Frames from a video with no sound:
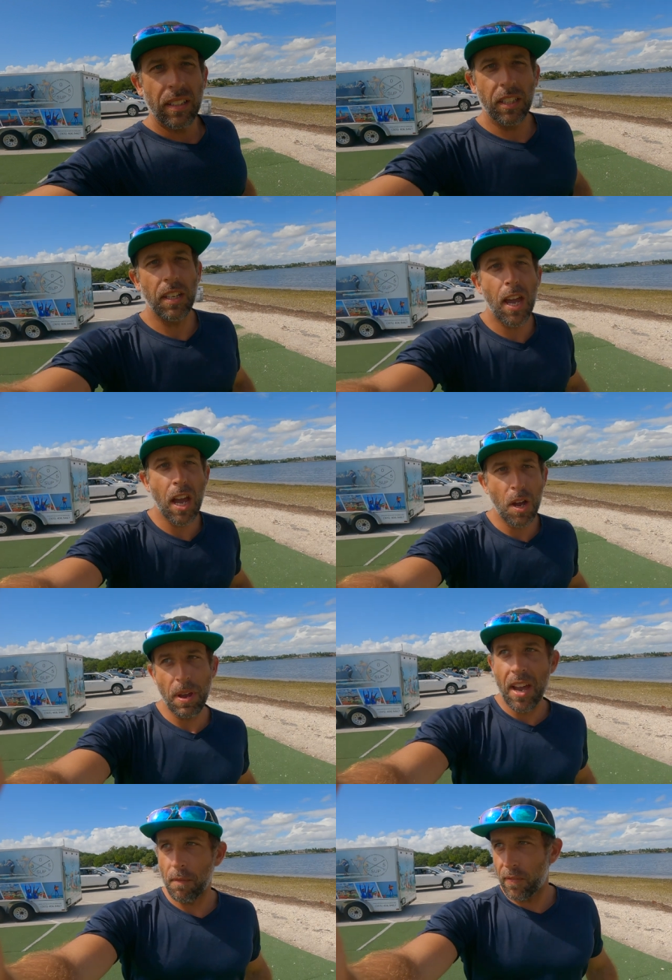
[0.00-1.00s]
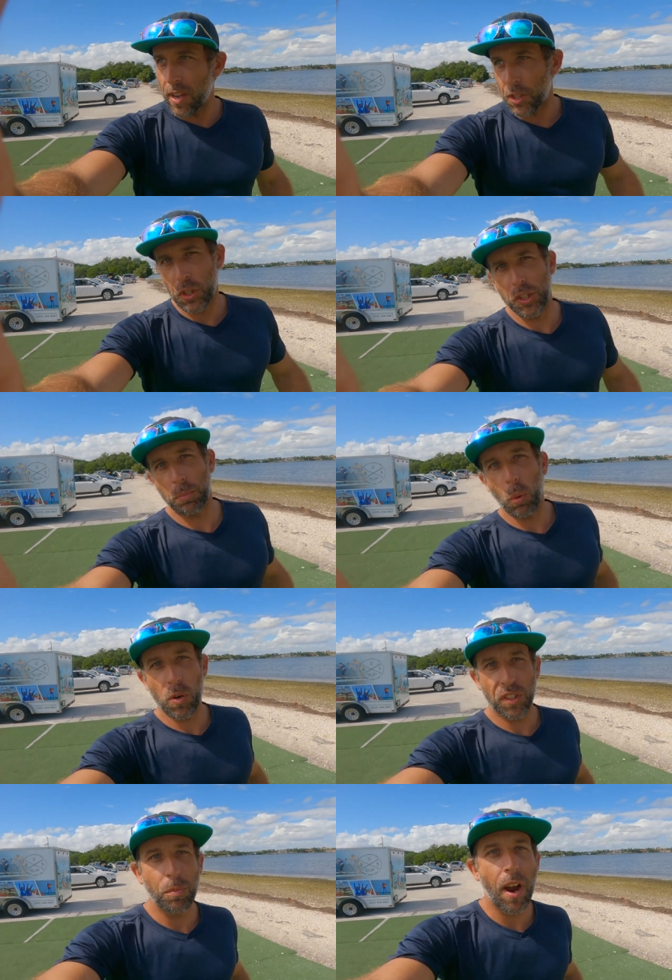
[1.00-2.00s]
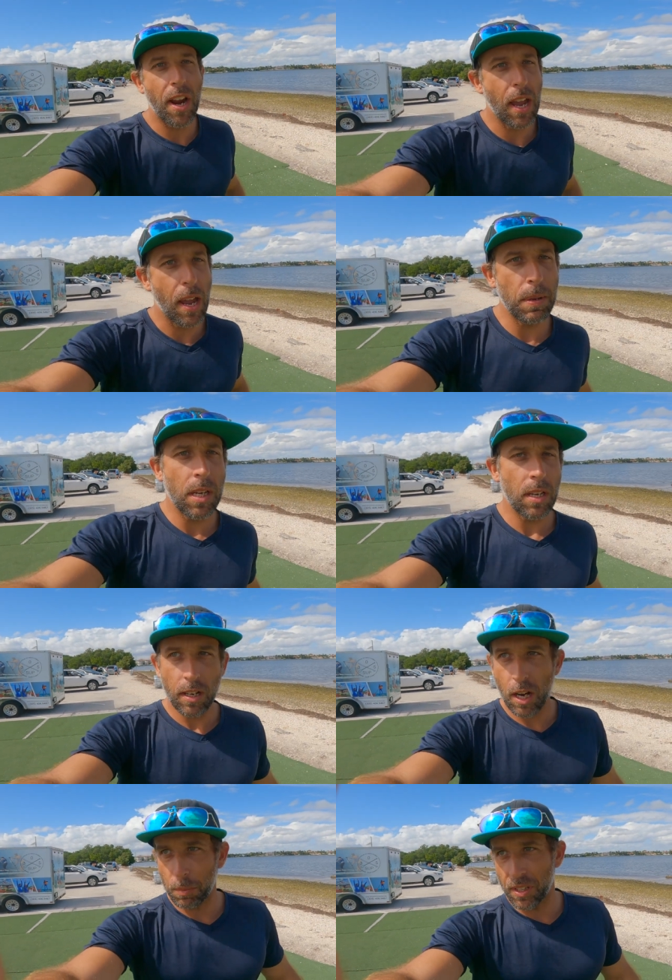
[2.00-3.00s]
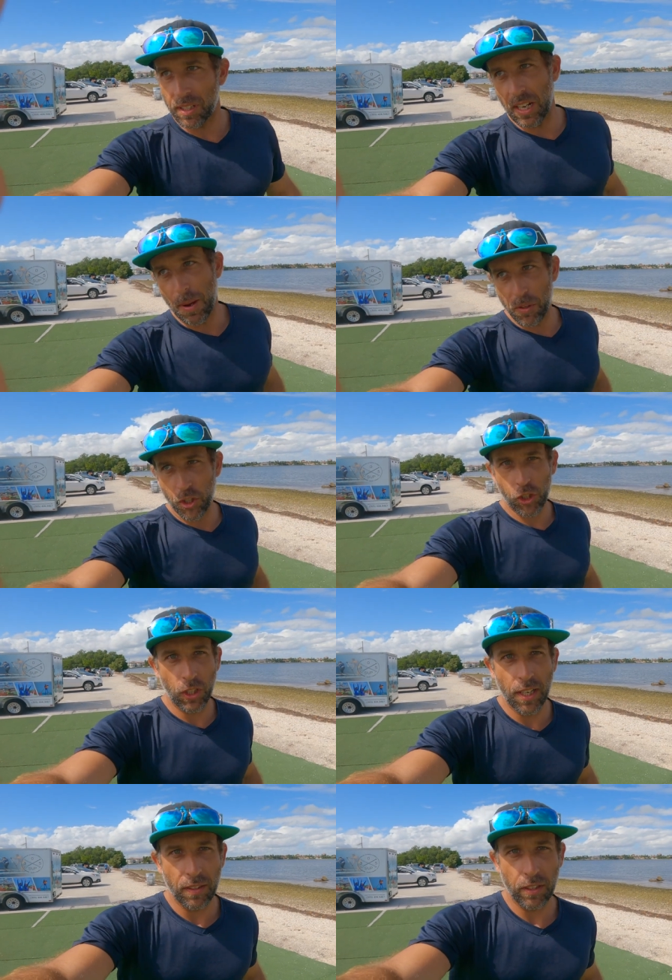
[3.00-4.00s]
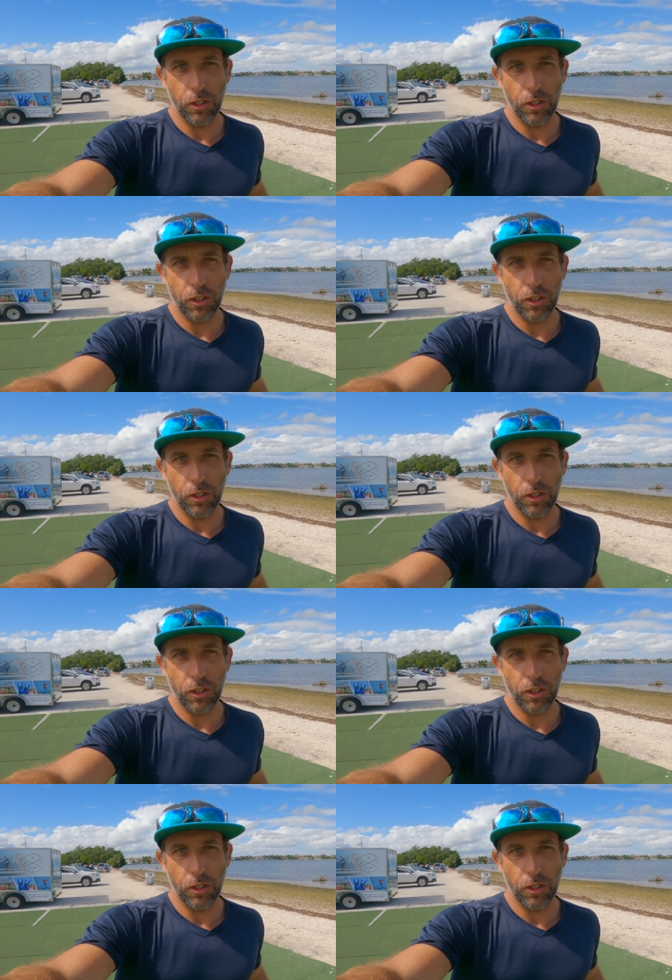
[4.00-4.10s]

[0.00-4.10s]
Today I'm at Adventure Sports Miami and I'm going to demonstrate